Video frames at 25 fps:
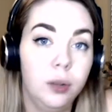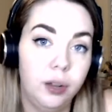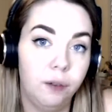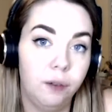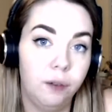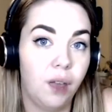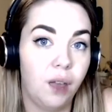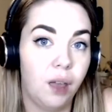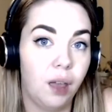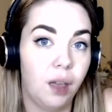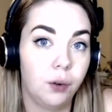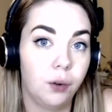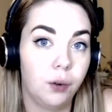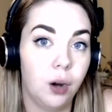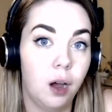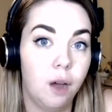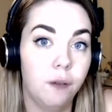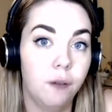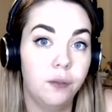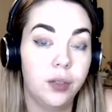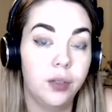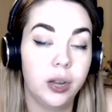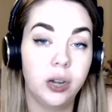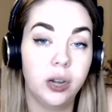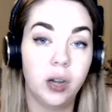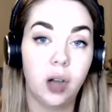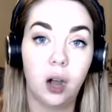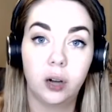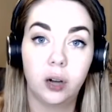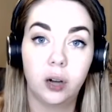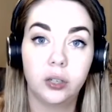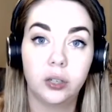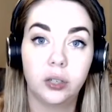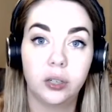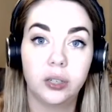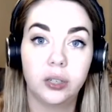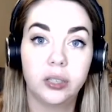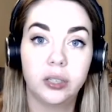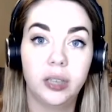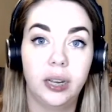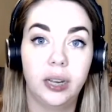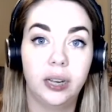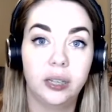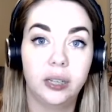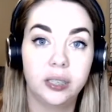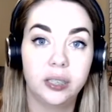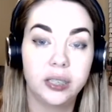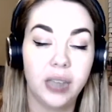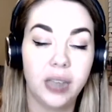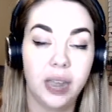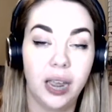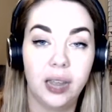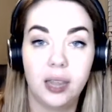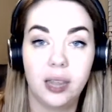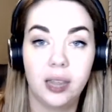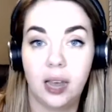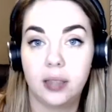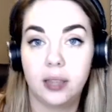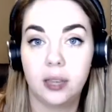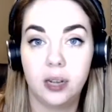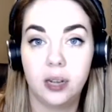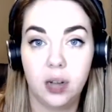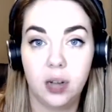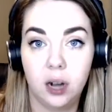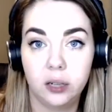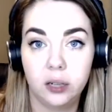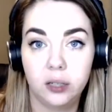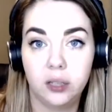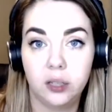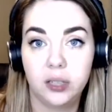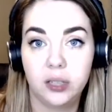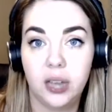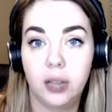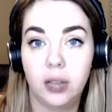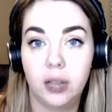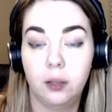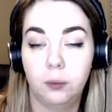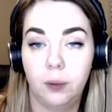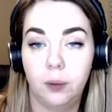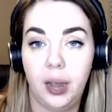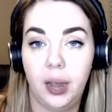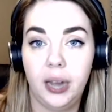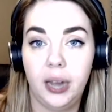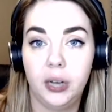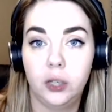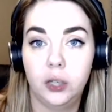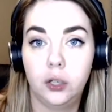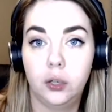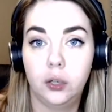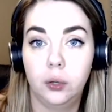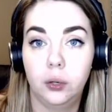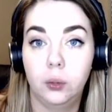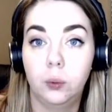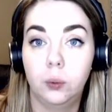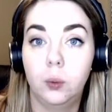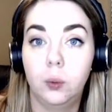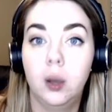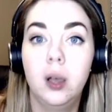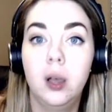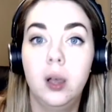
favor of the doctors and say that the doctors had the right to